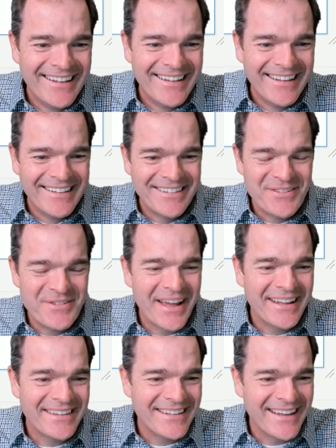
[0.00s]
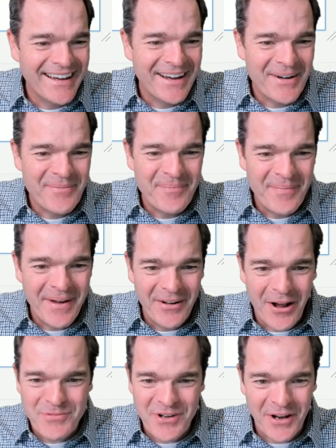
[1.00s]
To get an
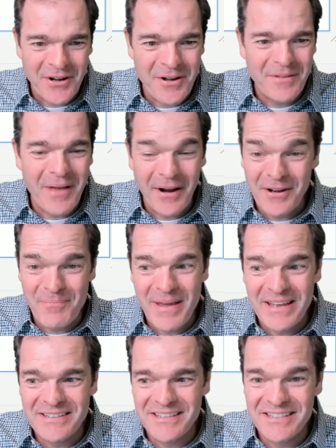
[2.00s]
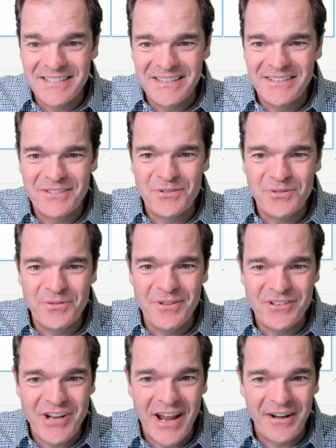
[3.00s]
option. I'm gonna paste this into the
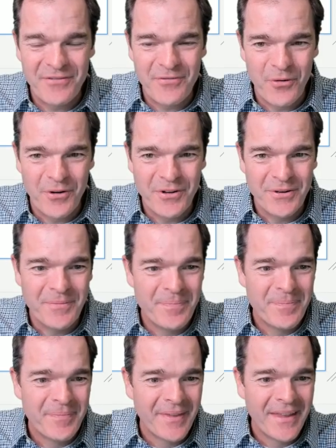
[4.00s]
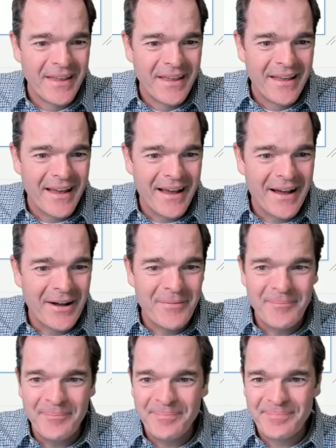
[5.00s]
chat for you
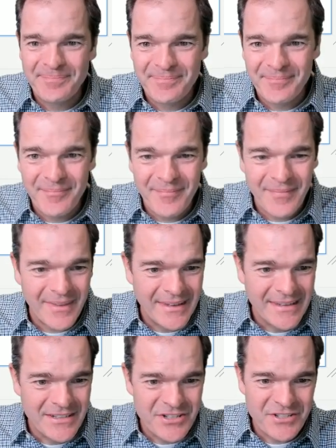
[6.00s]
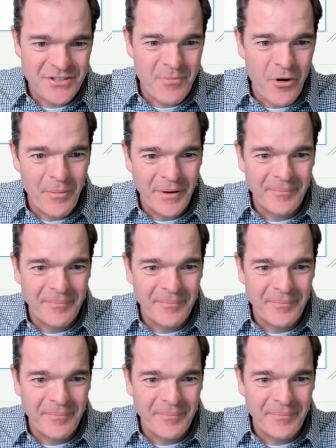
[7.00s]
in just a moment.